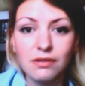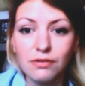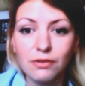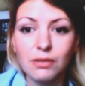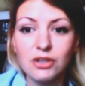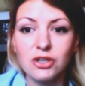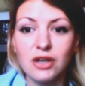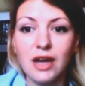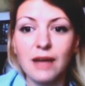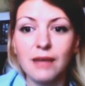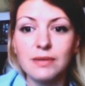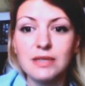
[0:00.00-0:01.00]
information
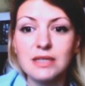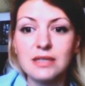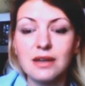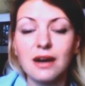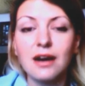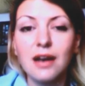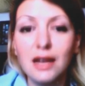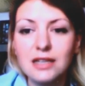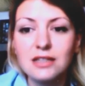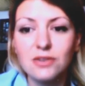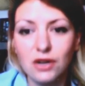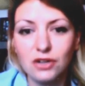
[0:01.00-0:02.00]
habits are
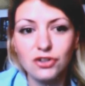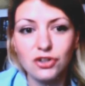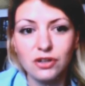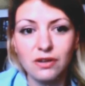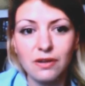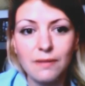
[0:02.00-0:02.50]
less structured.